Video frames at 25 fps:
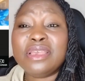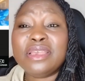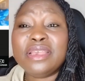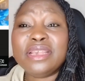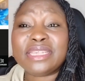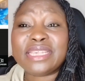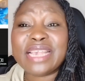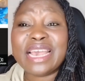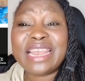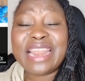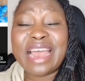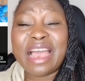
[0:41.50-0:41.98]

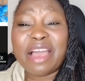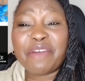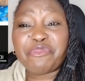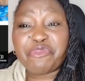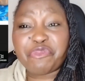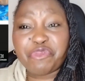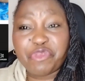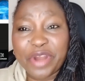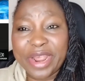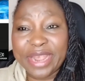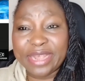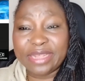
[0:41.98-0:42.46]
He said, "Our
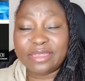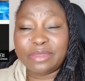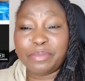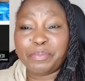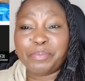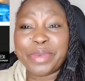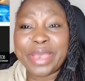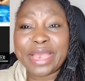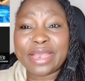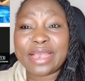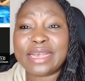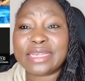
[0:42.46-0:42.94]

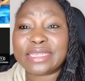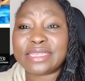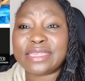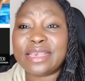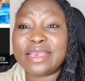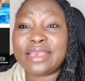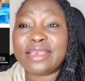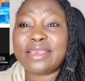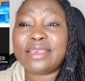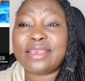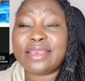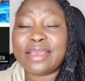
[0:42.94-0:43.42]
friend beg and
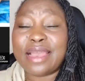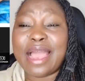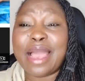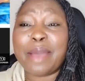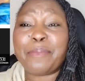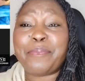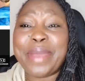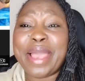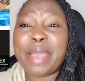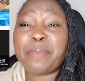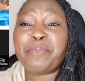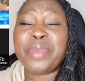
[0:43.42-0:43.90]
say,
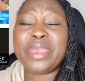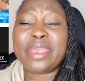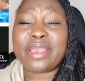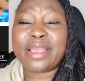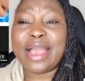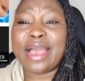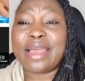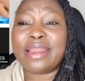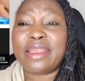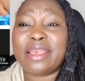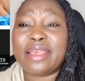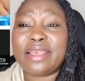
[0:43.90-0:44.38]
I beg me
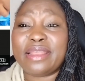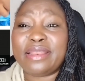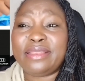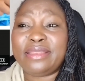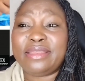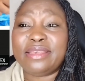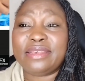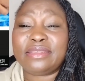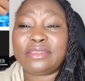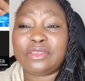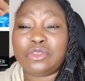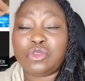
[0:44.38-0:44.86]

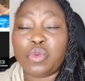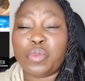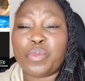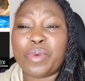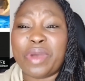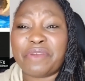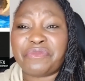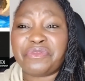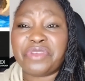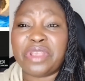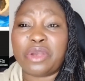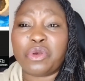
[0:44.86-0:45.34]
carry this to
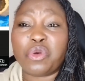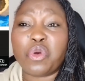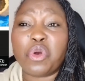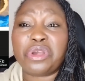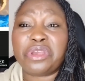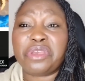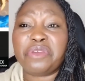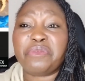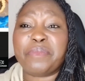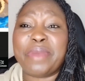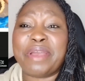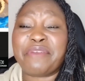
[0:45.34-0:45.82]
bath me.
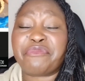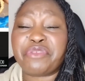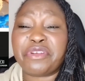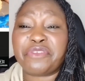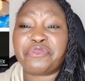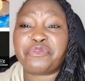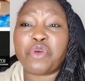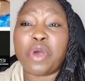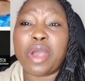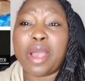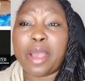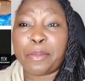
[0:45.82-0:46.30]
Go give my
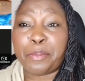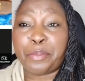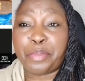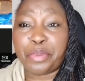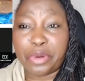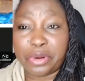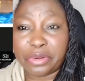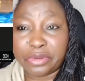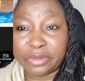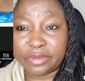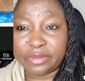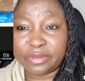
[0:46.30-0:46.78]
friend for
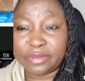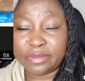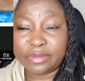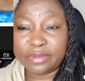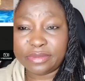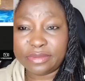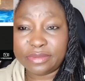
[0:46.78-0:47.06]
abroad."